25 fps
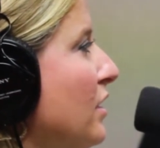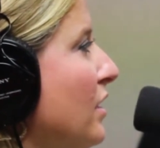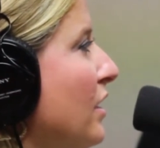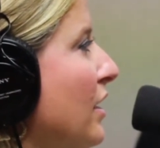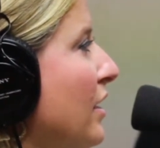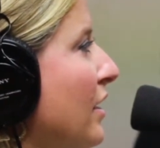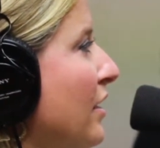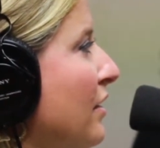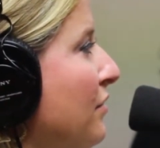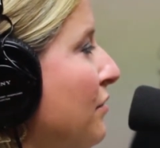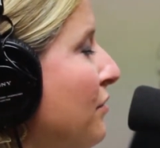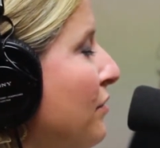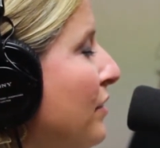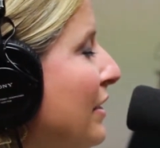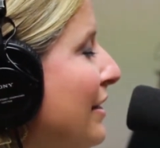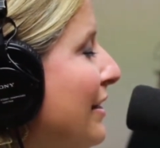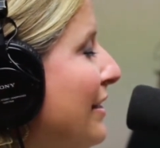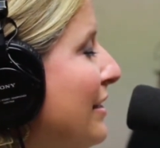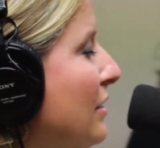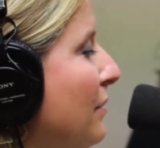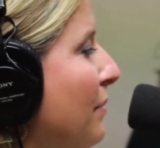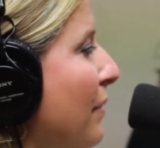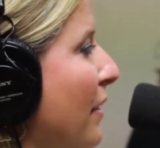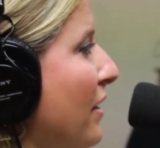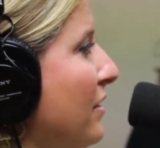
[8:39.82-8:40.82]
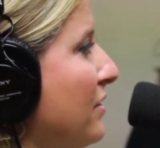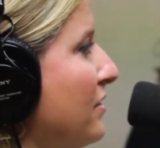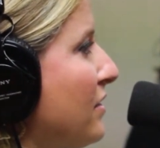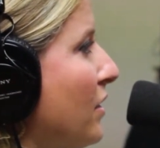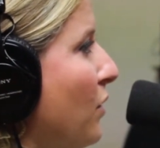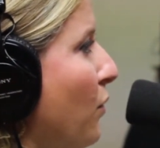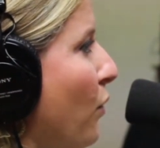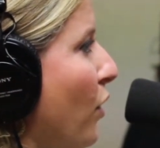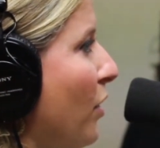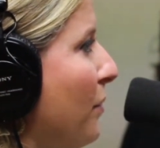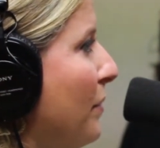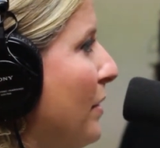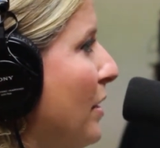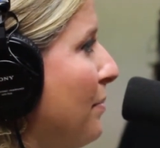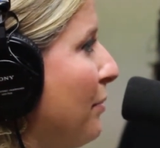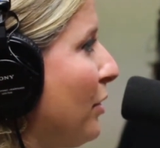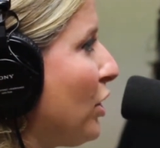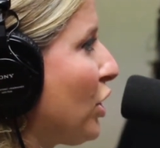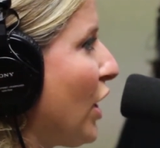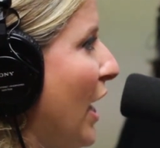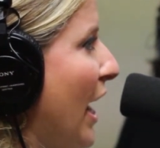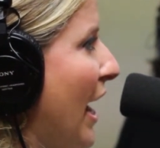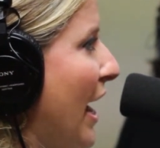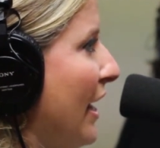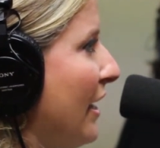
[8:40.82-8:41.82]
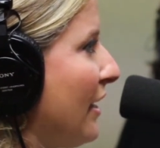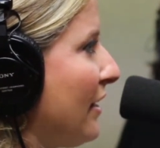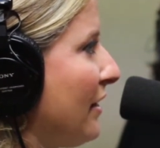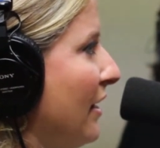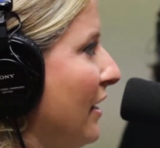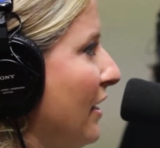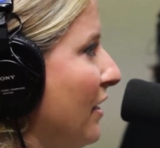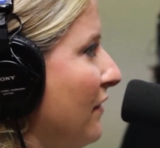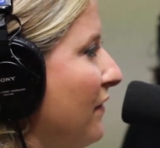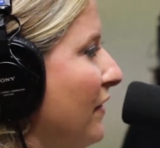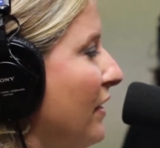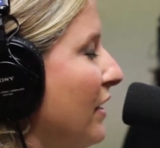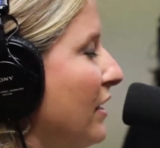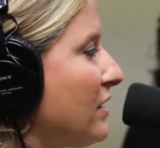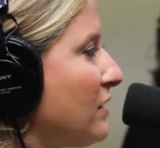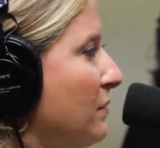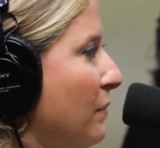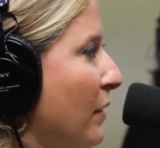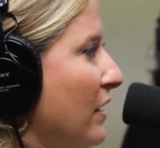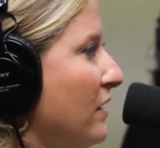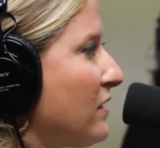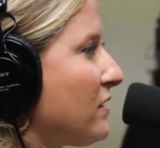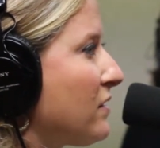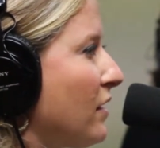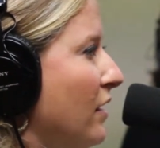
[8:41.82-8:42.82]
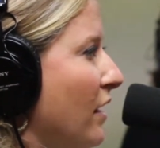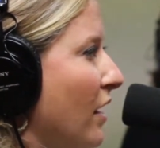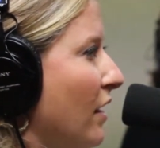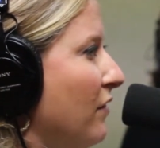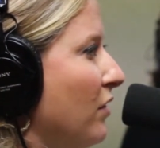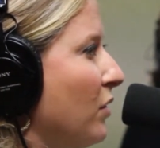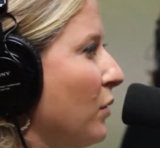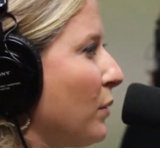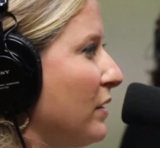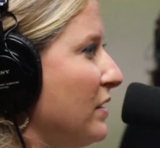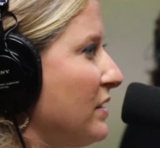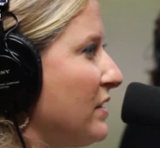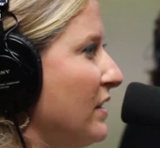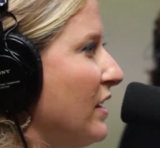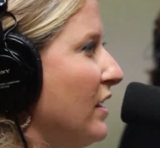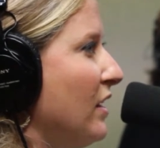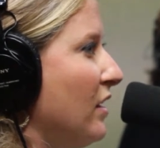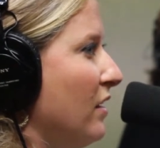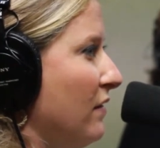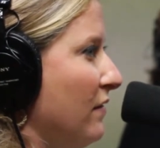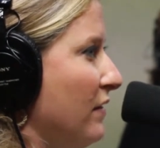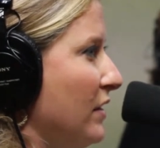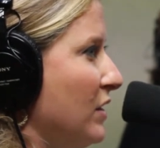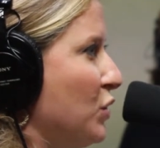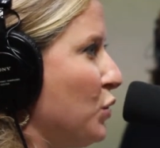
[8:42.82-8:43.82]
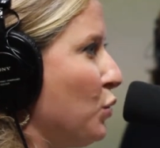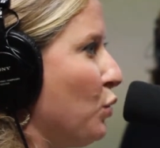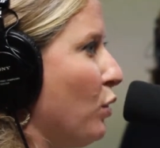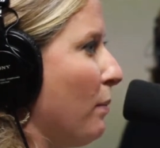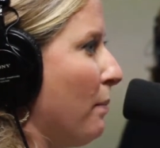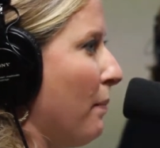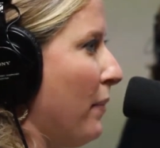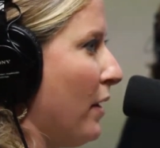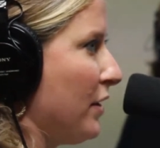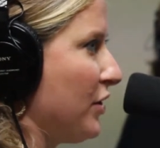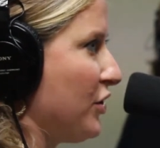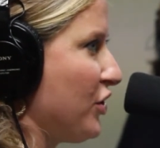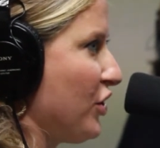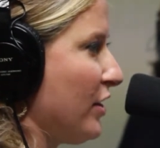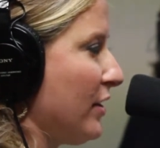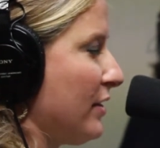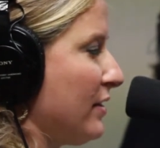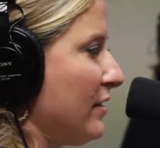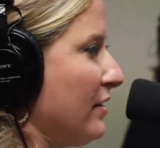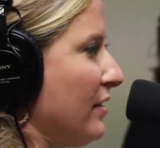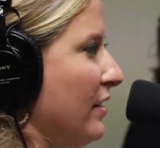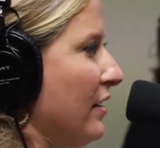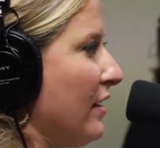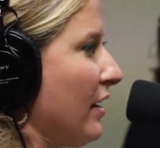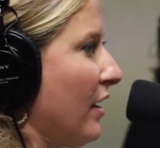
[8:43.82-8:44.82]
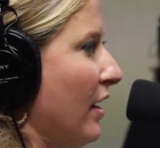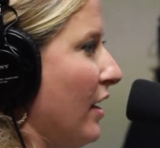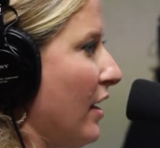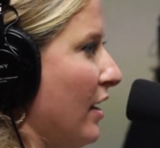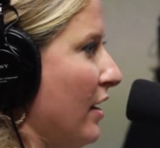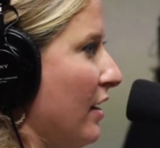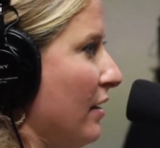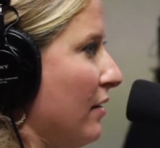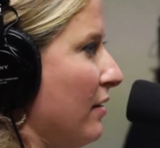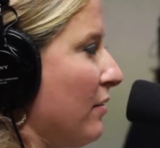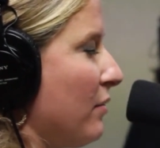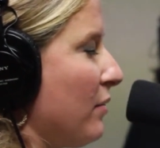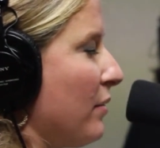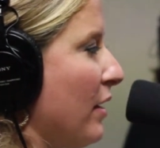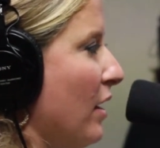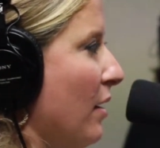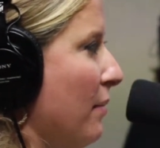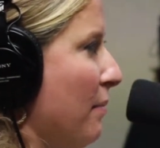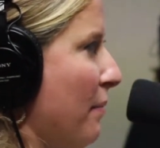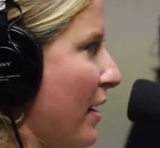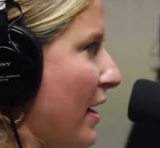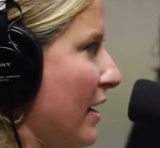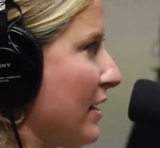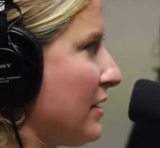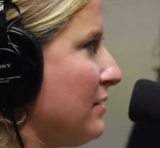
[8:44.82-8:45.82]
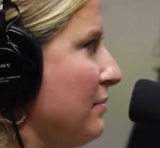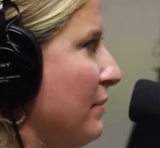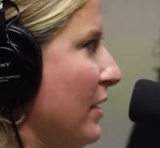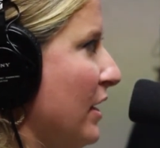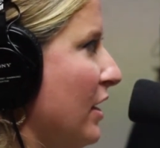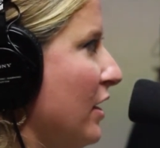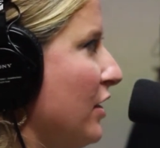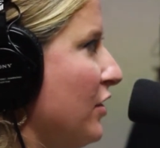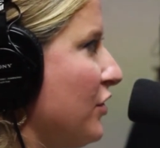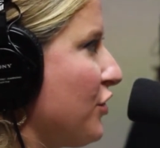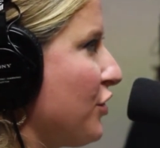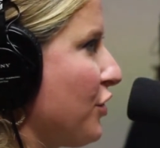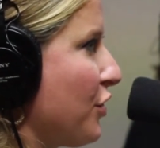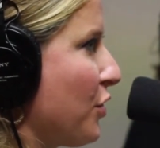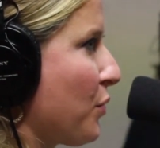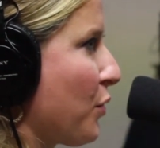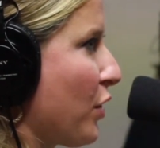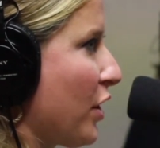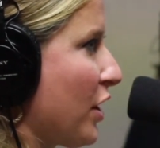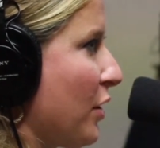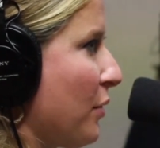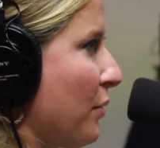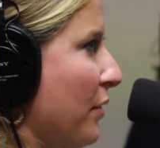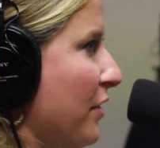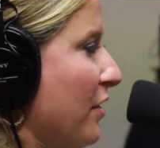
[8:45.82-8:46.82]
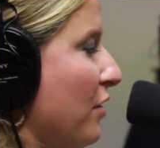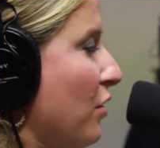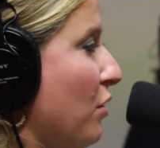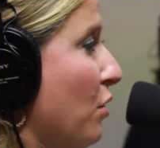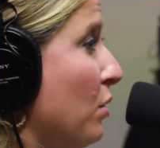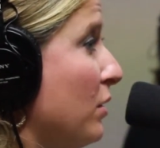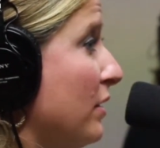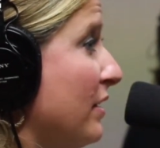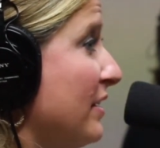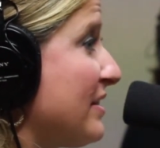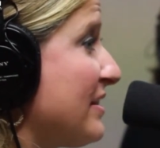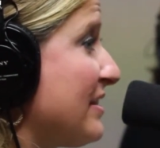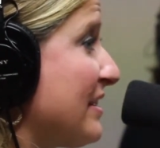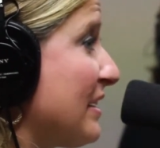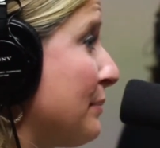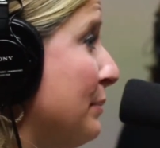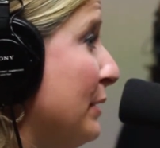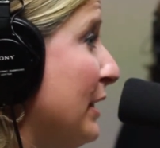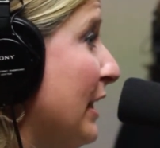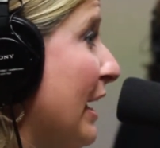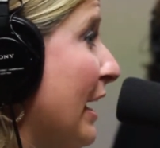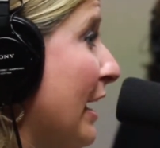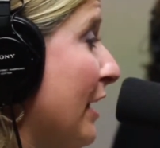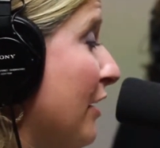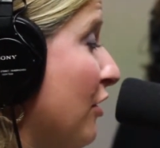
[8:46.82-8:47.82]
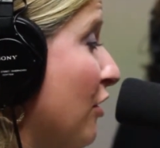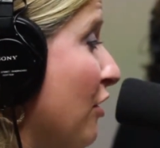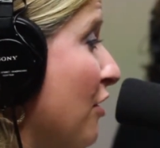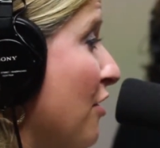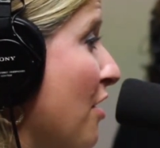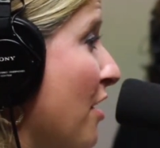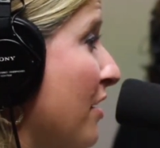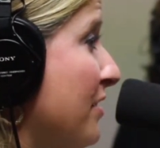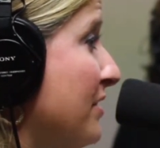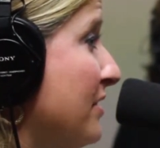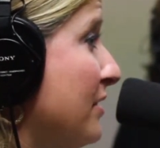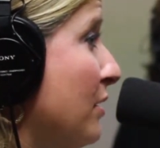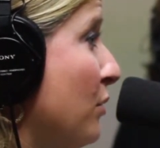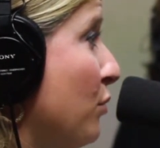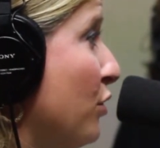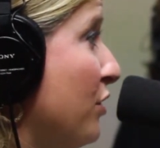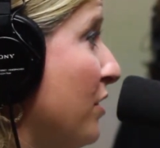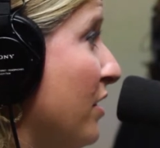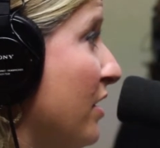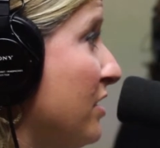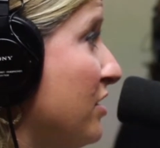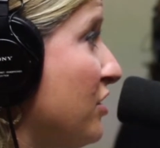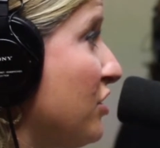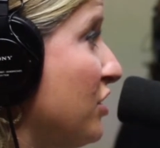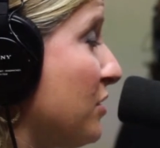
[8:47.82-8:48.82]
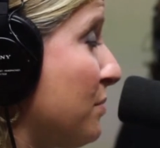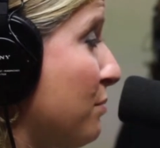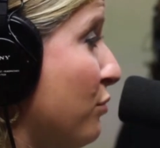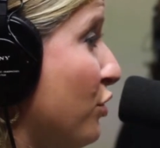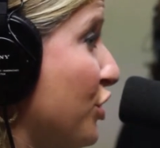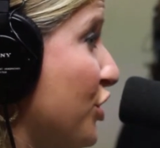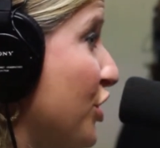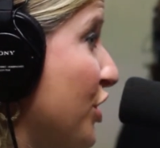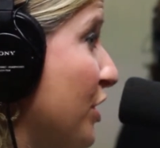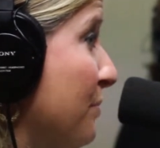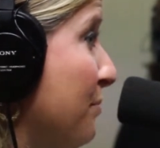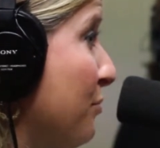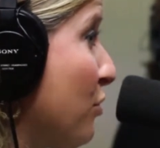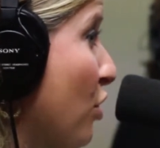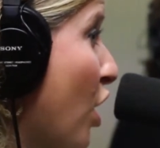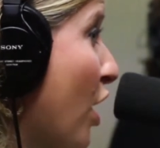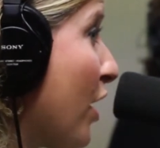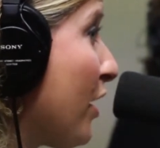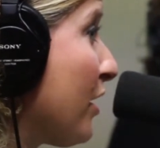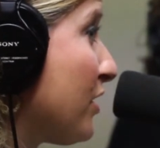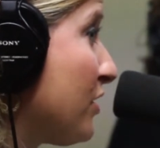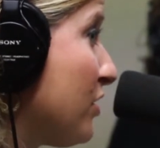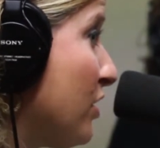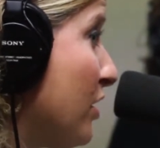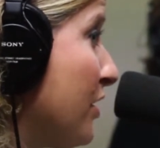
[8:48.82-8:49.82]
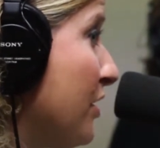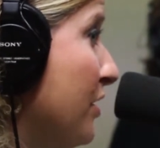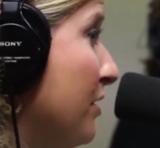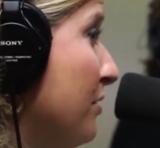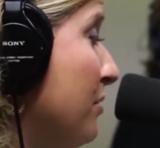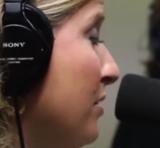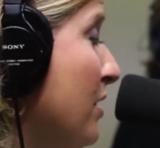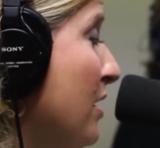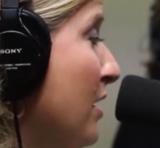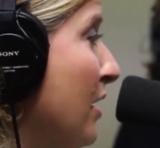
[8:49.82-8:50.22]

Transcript: It really depends on where people are at life, and it's based on everyone's individual budget. And again, we come back to making sure you're working with a holistic planner, not someone that's just pushing a product on you.